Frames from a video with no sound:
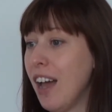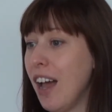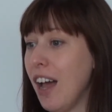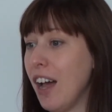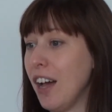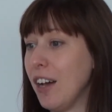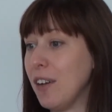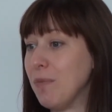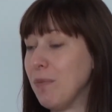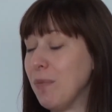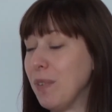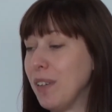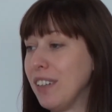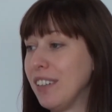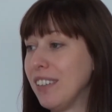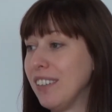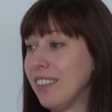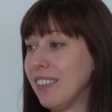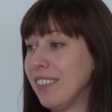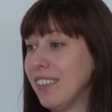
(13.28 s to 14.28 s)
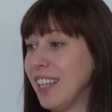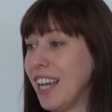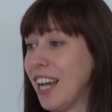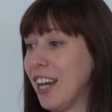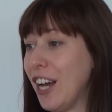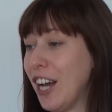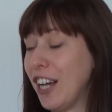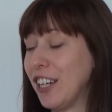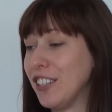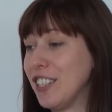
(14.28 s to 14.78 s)
And
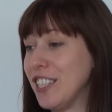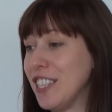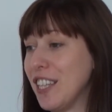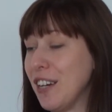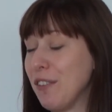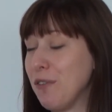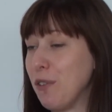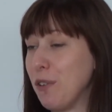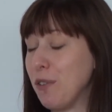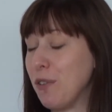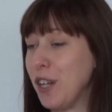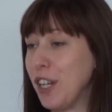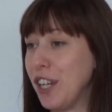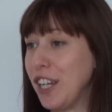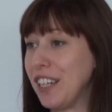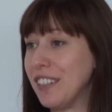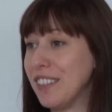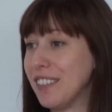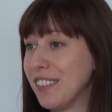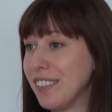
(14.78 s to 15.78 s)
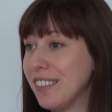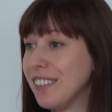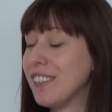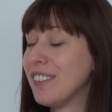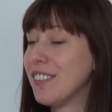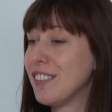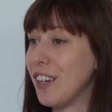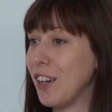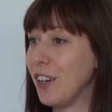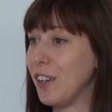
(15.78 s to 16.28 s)
I did that for a few years.
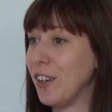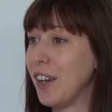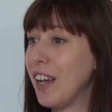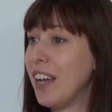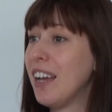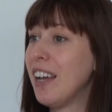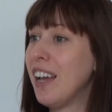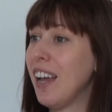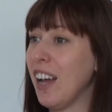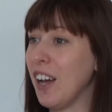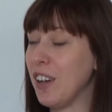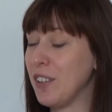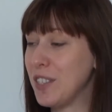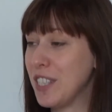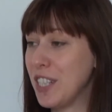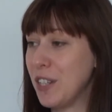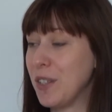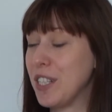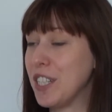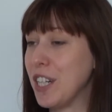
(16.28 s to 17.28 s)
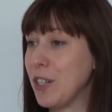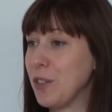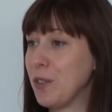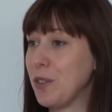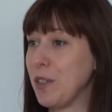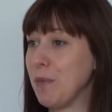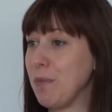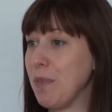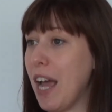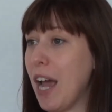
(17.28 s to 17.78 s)
So I'm still in touch
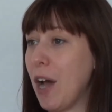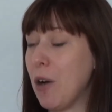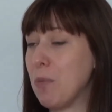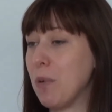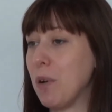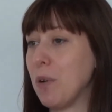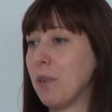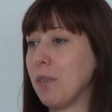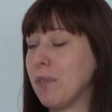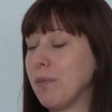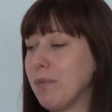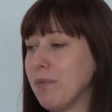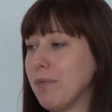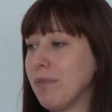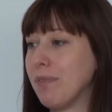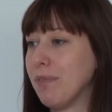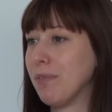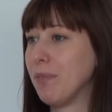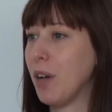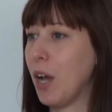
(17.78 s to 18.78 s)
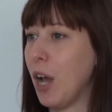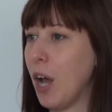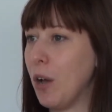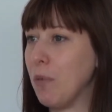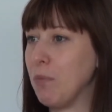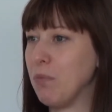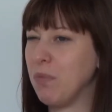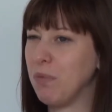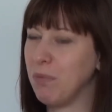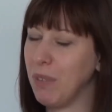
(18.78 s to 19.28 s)
with them now, but
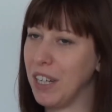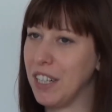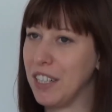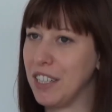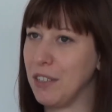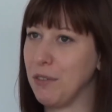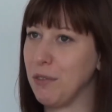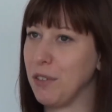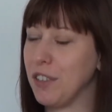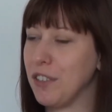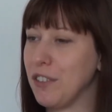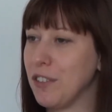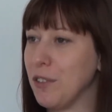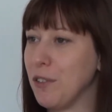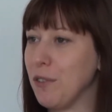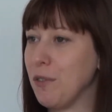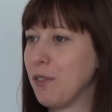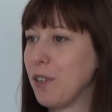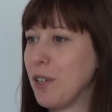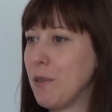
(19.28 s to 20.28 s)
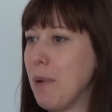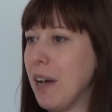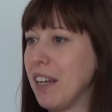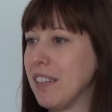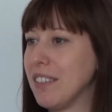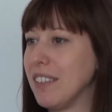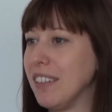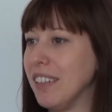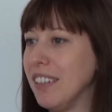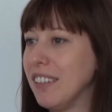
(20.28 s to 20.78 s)
in a different sort of
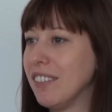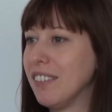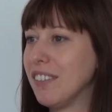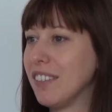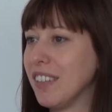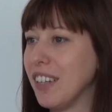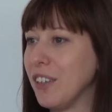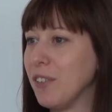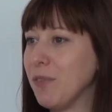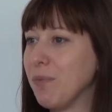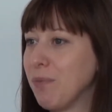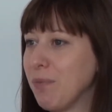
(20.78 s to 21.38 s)
capacity. So